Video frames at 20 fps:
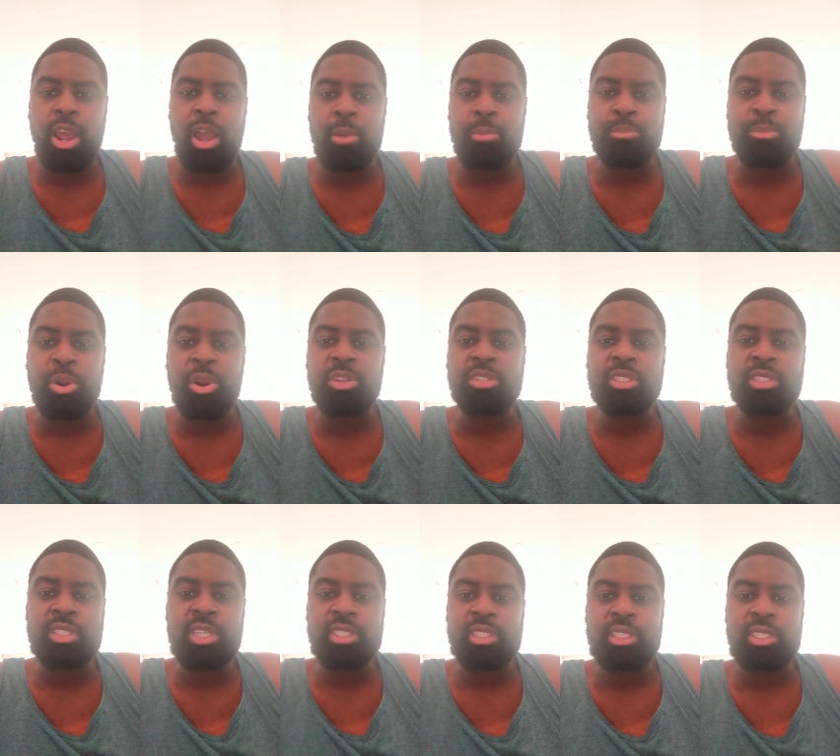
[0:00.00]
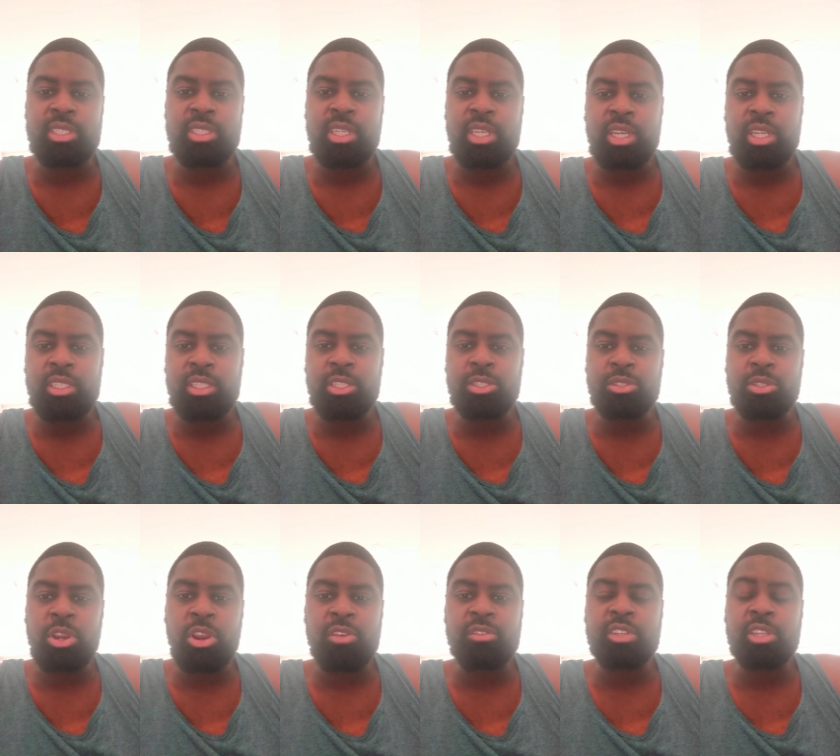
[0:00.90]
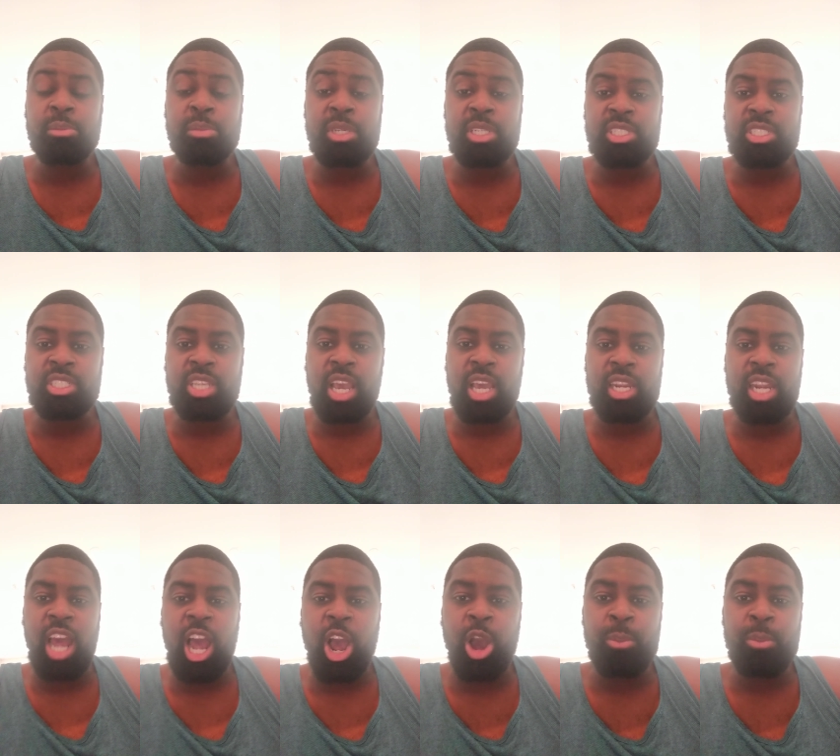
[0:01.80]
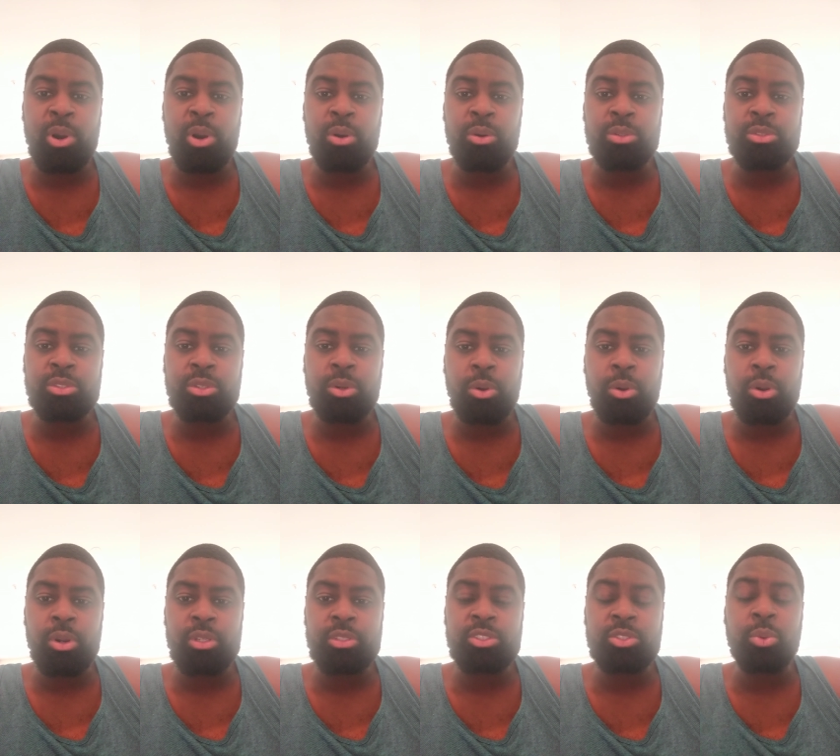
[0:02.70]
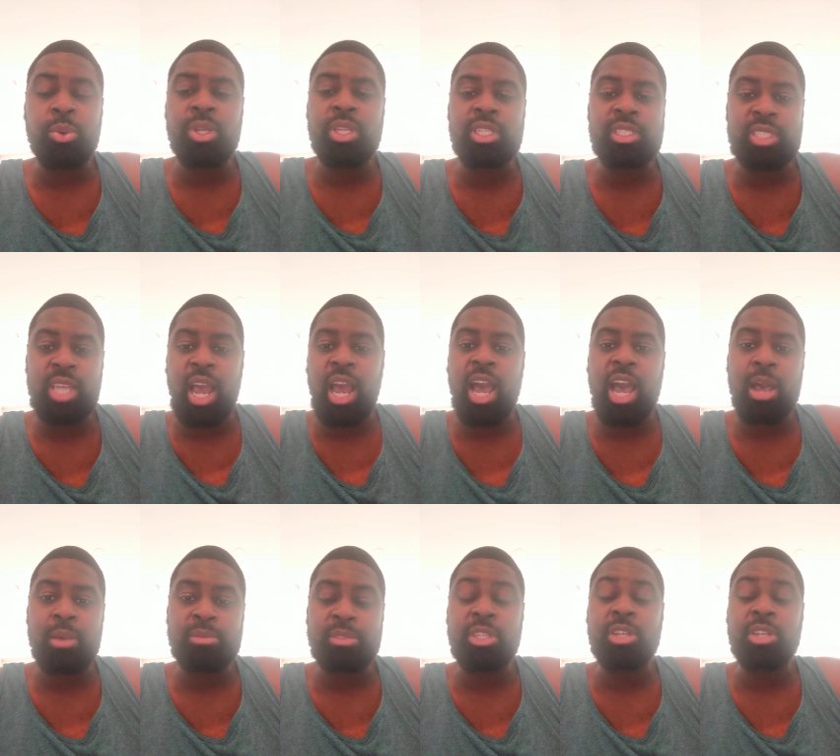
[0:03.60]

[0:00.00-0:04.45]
A person doesn't deserve to be shot almost or 20 times,